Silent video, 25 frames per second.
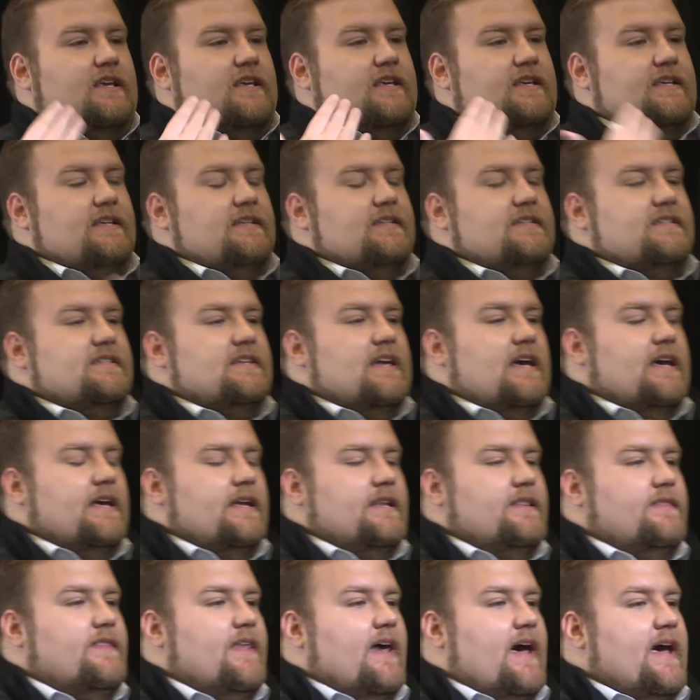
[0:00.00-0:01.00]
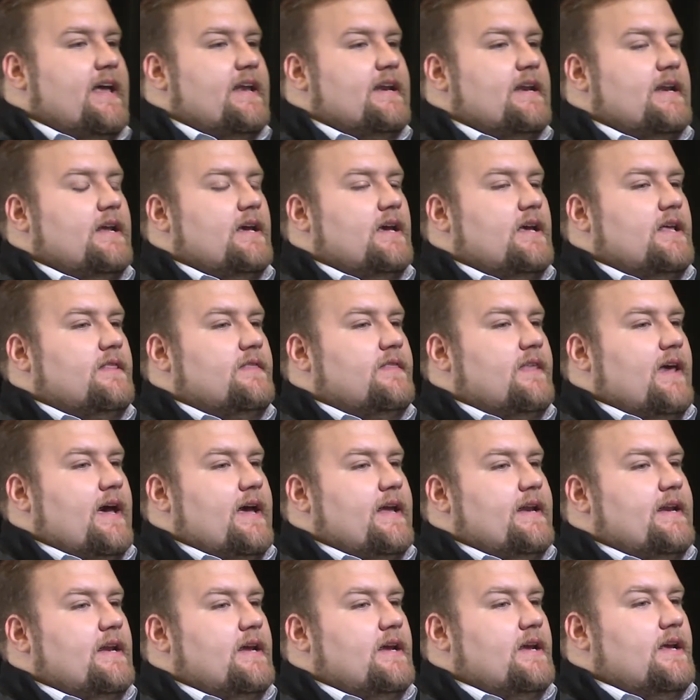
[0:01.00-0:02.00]
He said
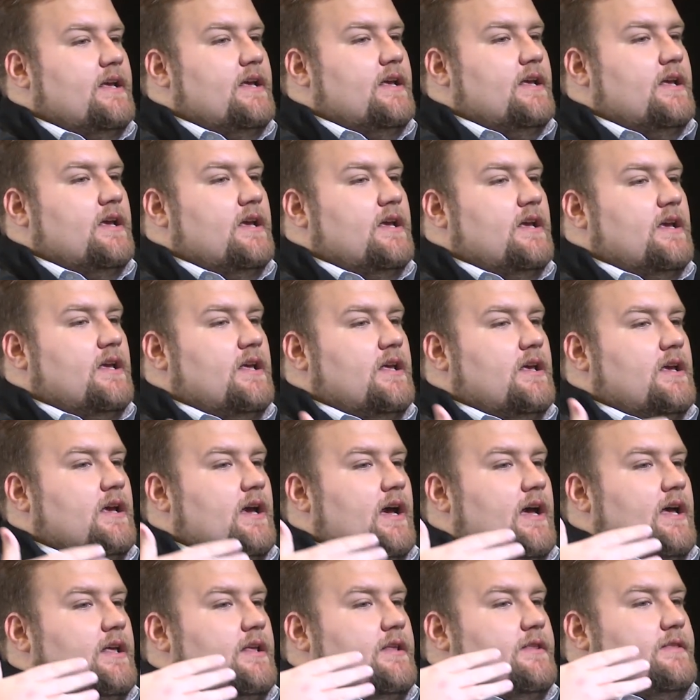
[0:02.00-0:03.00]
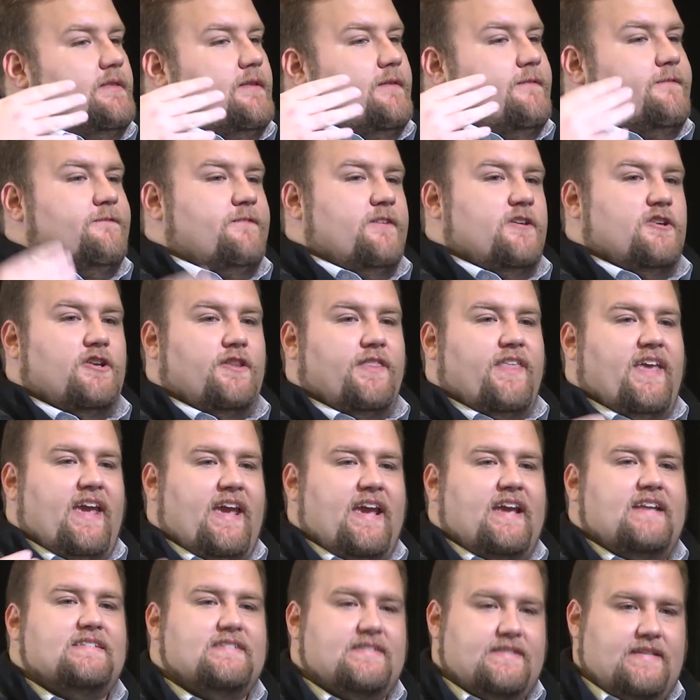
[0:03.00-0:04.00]
that the field
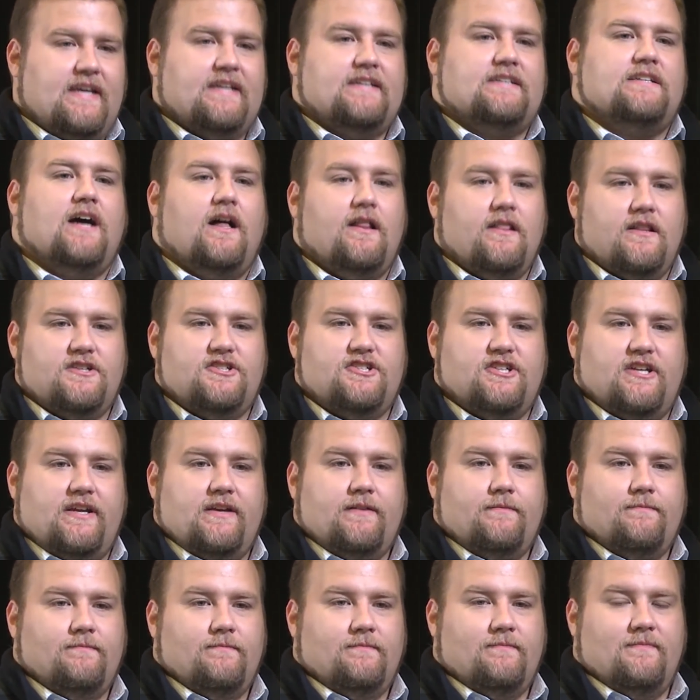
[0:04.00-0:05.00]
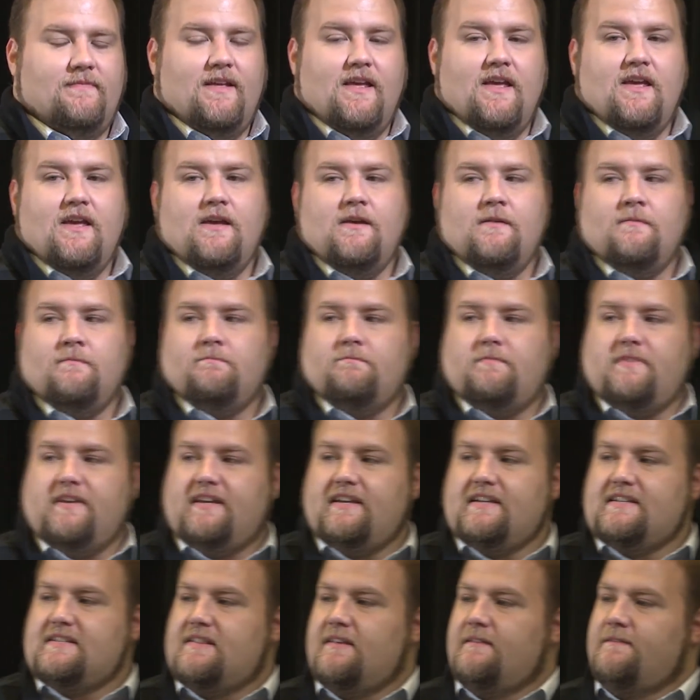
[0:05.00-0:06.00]
hates technology
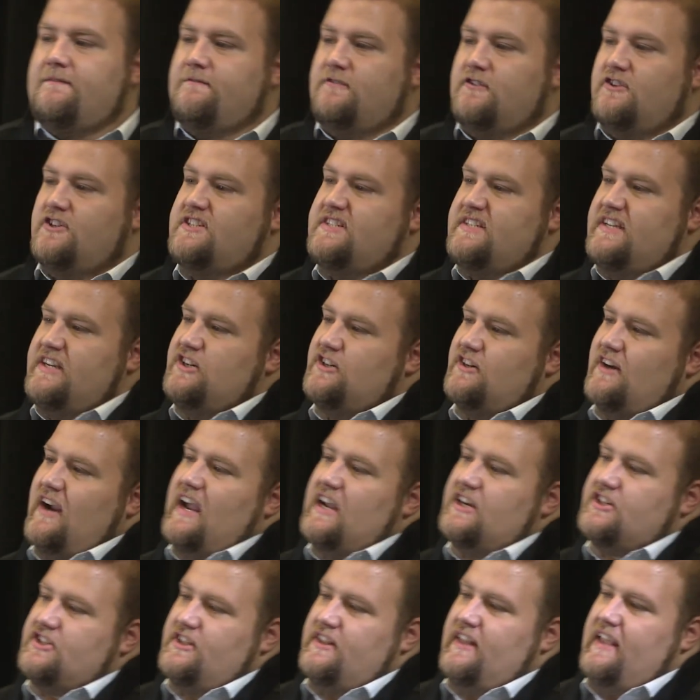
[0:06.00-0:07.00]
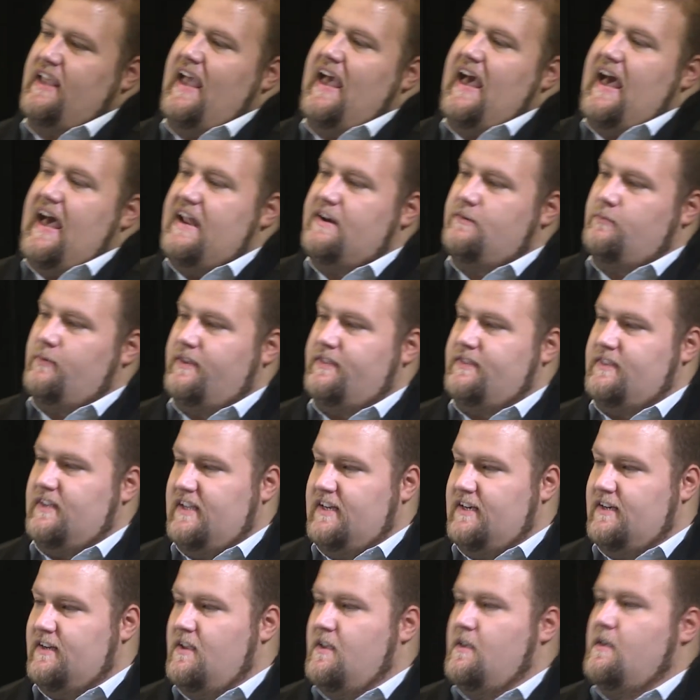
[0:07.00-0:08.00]
because the first interaction they had with
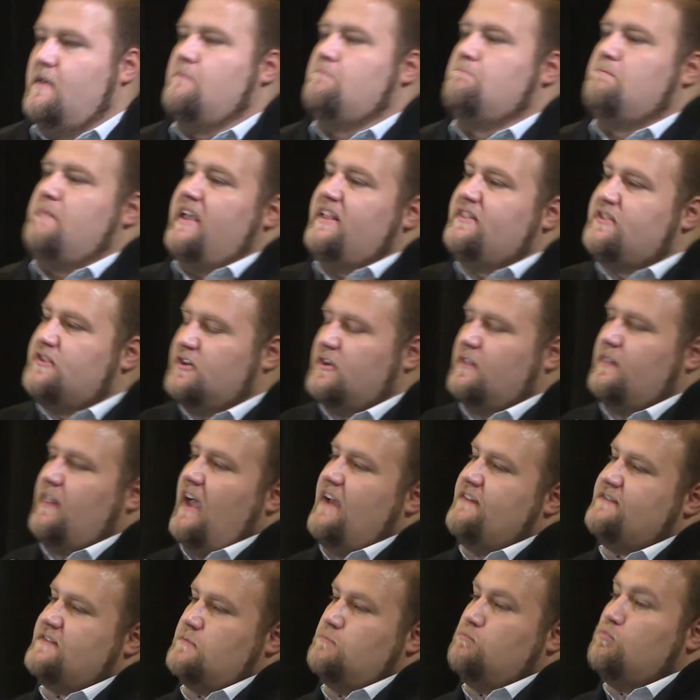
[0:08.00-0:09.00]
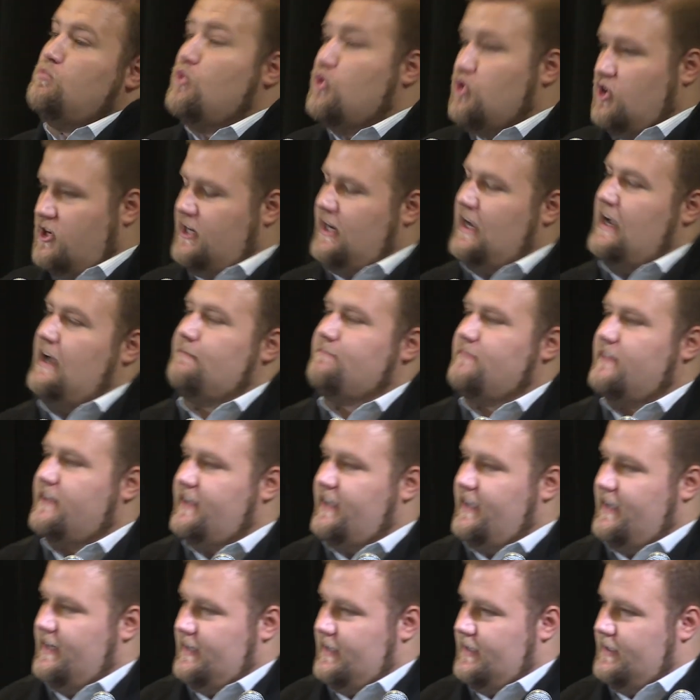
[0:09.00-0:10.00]
it made their lives more
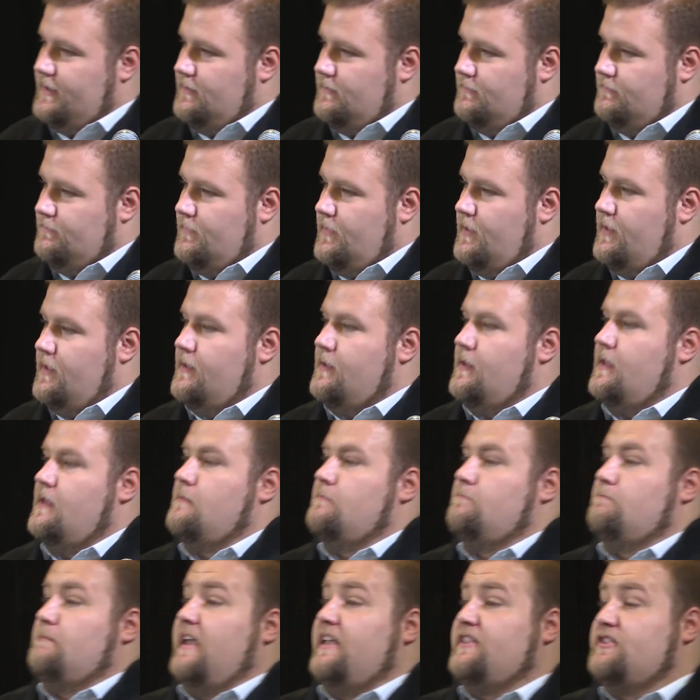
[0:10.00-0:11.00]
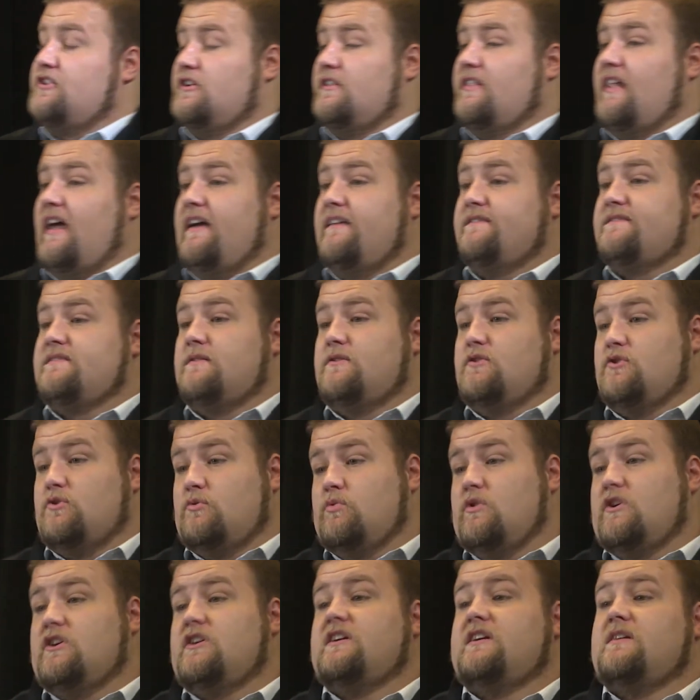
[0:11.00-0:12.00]
complicated, made their
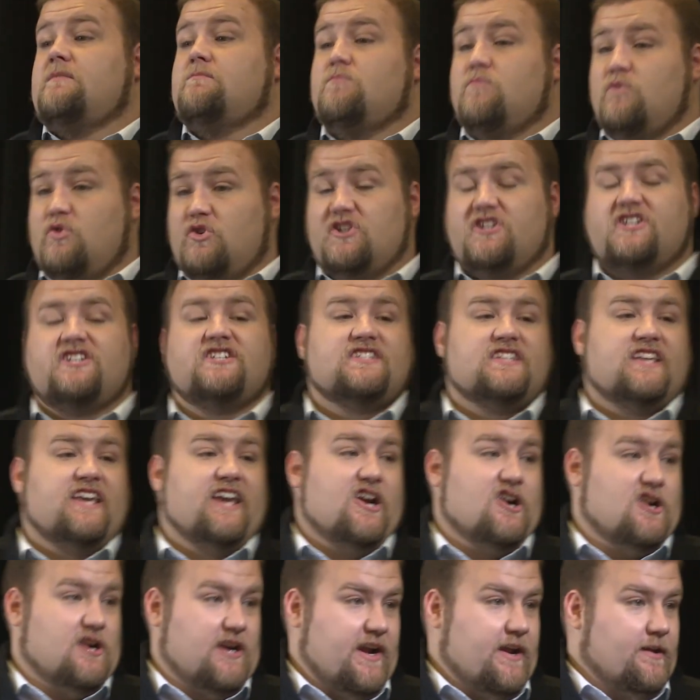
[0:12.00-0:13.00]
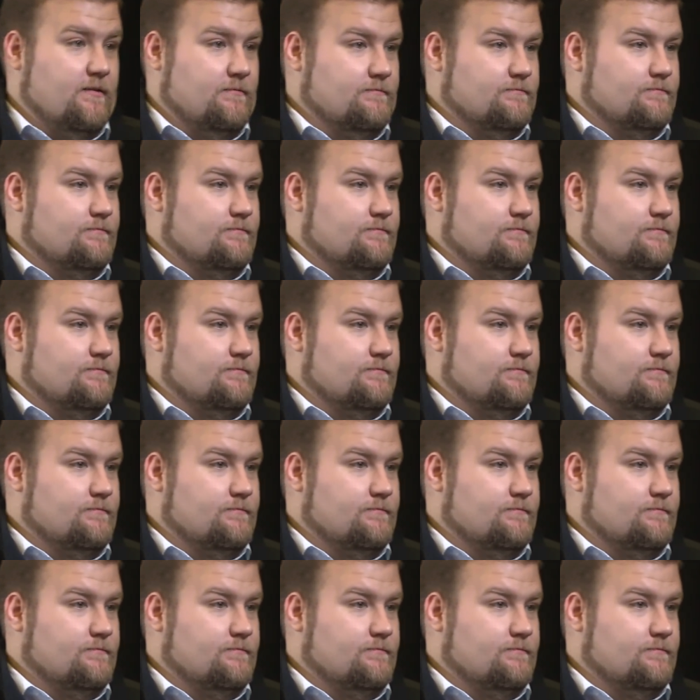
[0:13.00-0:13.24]
work more scary,